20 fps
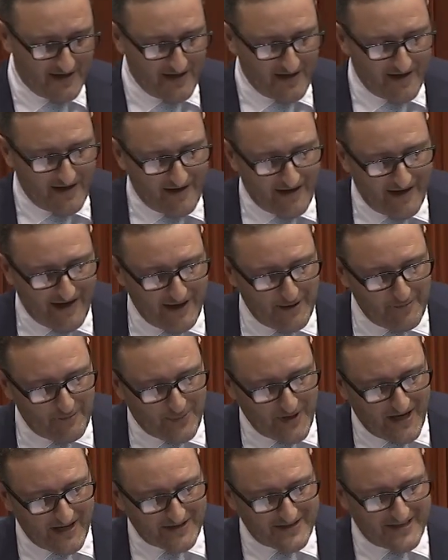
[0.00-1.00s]
Uh,
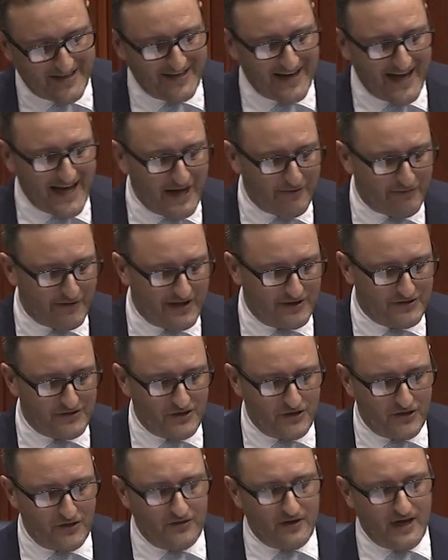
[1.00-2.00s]
but Carnarvon, a
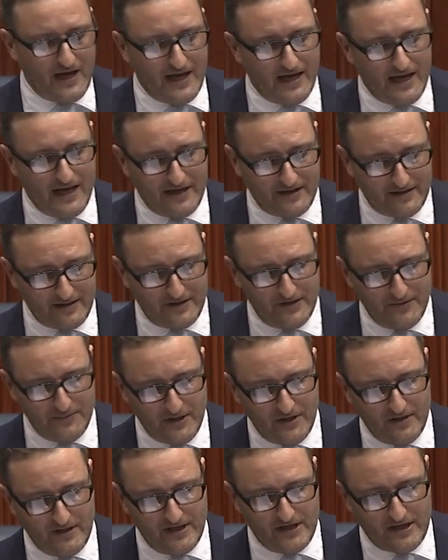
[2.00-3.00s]
new uh,
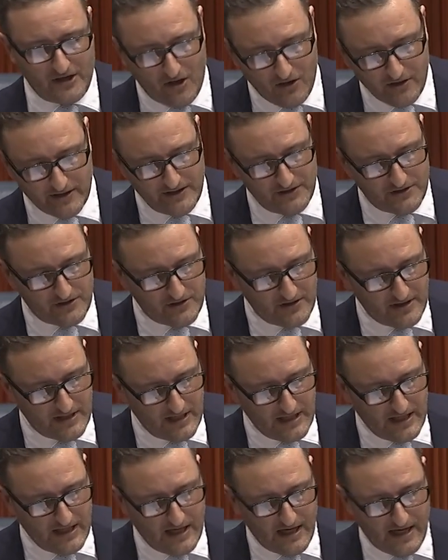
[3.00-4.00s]
community college,
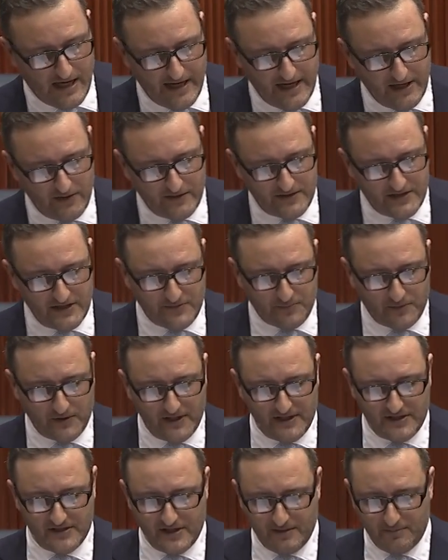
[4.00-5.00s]
a heritage
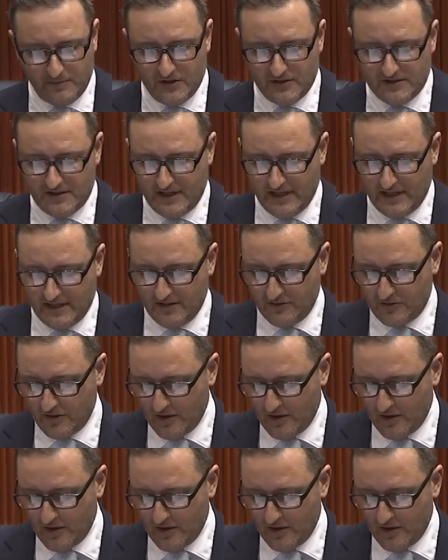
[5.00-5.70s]
precinct, museum,